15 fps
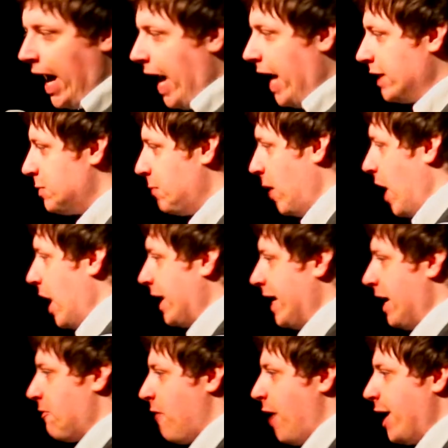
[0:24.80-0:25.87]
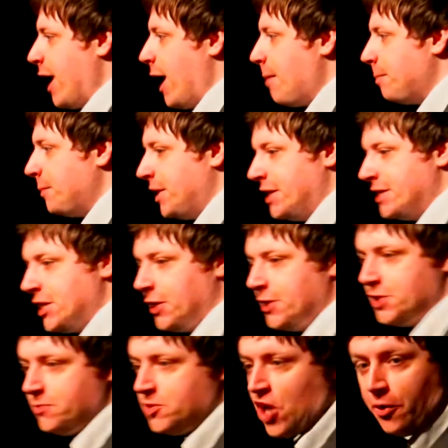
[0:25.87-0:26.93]
That's more like it. Right, I'm going to tell you
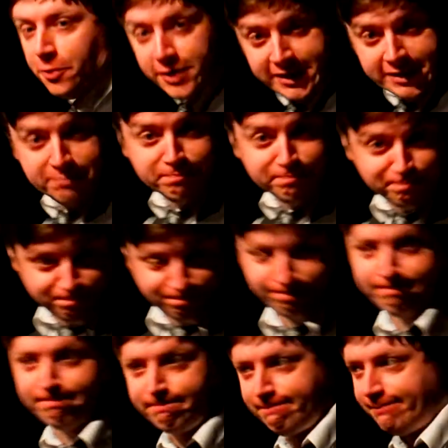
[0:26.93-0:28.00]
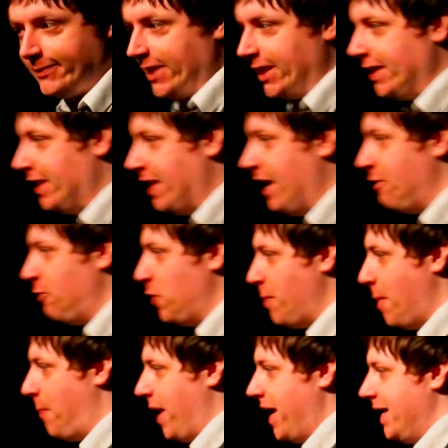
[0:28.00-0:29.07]
some jokes. Yeah, I thought
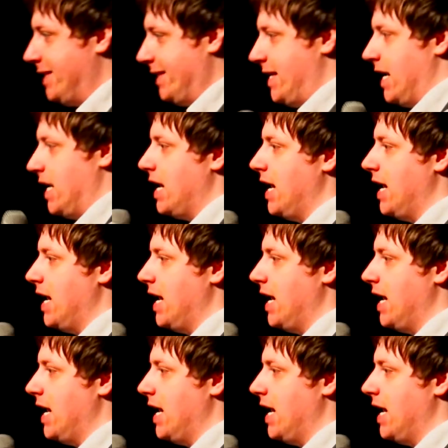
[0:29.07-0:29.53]
you'd be pleased.